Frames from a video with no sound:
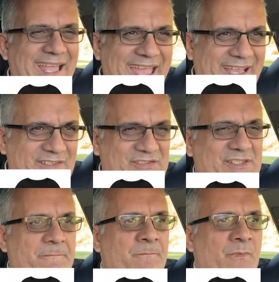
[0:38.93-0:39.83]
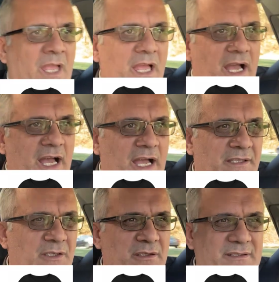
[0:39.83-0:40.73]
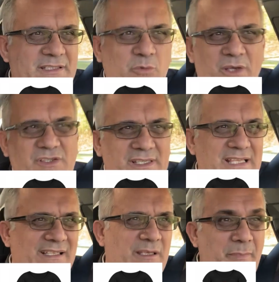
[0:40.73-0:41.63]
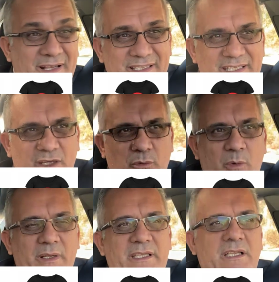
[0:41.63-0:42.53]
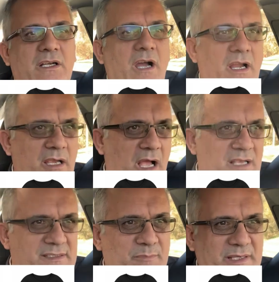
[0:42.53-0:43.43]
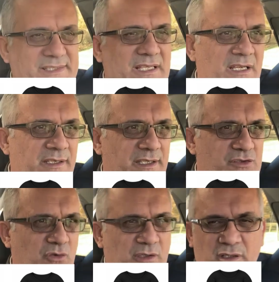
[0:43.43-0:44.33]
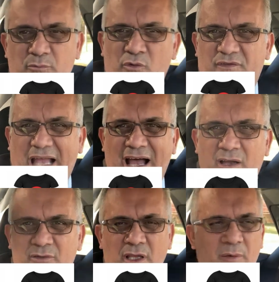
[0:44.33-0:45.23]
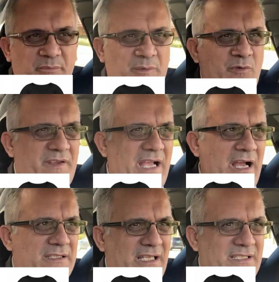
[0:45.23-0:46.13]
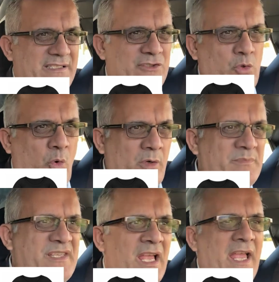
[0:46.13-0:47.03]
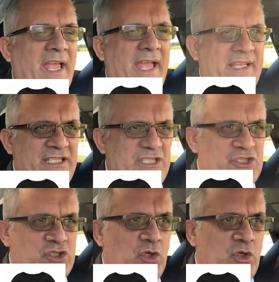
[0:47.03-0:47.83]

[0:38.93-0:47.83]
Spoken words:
X. The situation is that about a year we will need the car, as my son is gonna be moving out the dorms, and he is